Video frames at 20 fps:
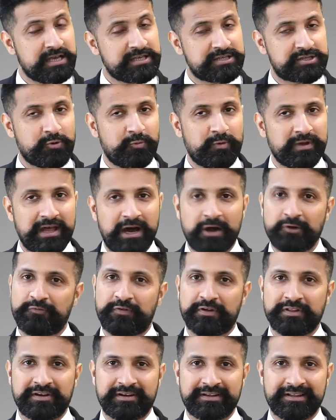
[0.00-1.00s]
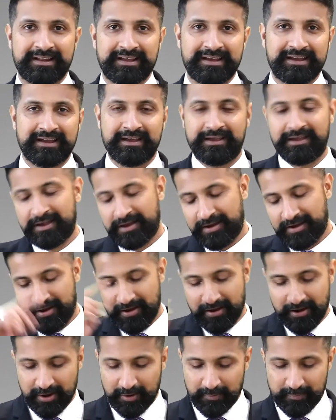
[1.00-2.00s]
So without further delay,
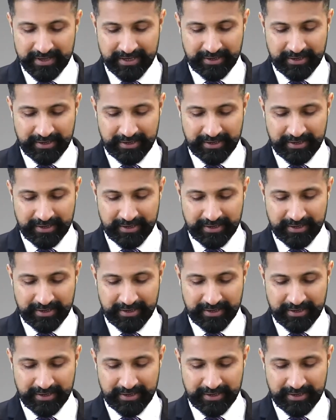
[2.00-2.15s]
here we